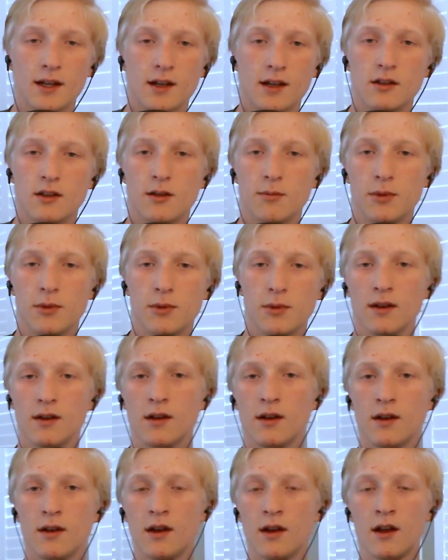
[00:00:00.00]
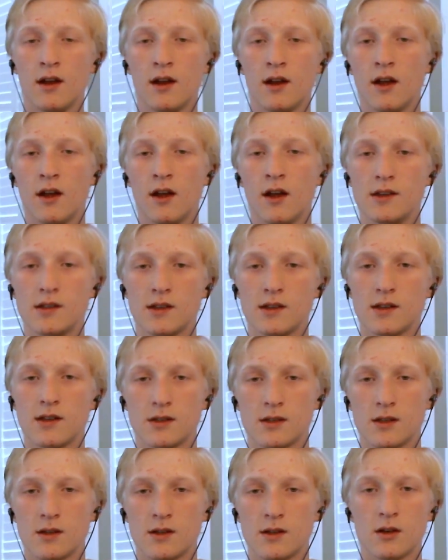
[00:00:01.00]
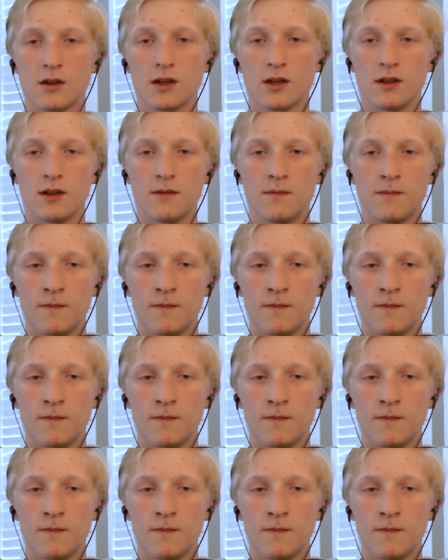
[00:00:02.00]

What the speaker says: to the plate. This cuts the circuit.